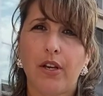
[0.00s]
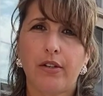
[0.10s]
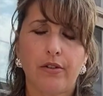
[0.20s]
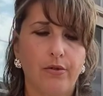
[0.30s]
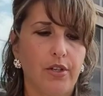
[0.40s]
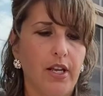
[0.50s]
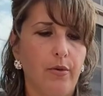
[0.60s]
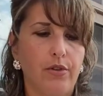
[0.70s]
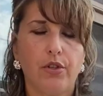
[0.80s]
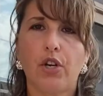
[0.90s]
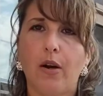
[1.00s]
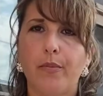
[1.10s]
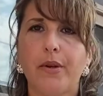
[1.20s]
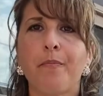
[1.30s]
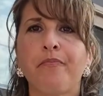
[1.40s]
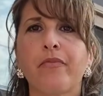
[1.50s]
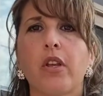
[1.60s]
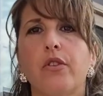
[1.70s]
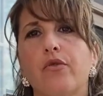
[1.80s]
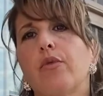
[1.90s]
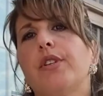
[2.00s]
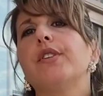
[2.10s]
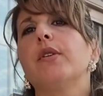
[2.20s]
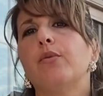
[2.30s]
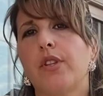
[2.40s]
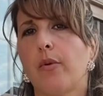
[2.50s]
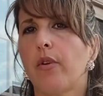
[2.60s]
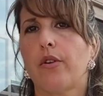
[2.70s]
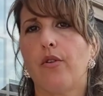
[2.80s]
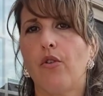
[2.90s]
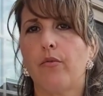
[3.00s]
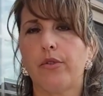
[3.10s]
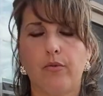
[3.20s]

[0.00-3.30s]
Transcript: kind of know today with the topping is really done when they were at home.